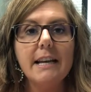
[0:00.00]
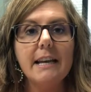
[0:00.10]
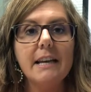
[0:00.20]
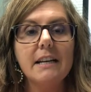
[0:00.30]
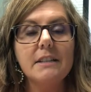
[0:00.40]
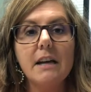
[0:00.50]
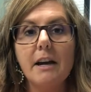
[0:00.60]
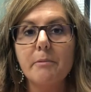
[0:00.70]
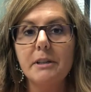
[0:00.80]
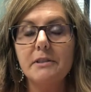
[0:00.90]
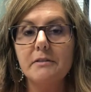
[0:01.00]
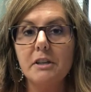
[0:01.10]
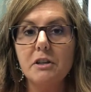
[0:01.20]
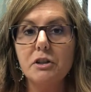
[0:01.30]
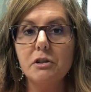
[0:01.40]
and I went to
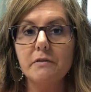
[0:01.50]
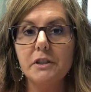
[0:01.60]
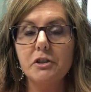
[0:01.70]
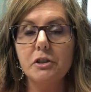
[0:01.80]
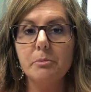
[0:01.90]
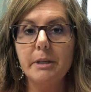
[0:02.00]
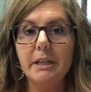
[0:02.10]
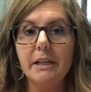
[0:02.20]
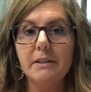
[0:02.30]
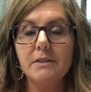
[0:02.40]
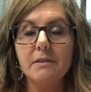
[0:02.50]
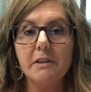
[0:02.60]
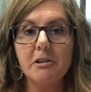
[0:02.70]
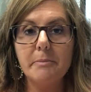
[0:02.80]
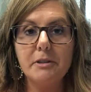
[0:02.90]
functional vision meetings,
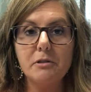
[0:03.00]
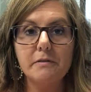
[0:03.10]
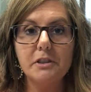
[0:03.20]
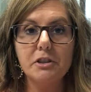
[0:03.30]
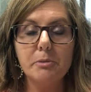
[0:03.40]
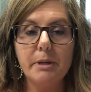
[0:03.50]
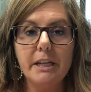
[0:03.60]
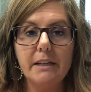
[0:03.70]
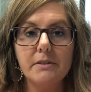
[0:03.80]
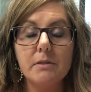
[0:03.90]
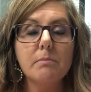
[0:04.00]
developmental vision meetings,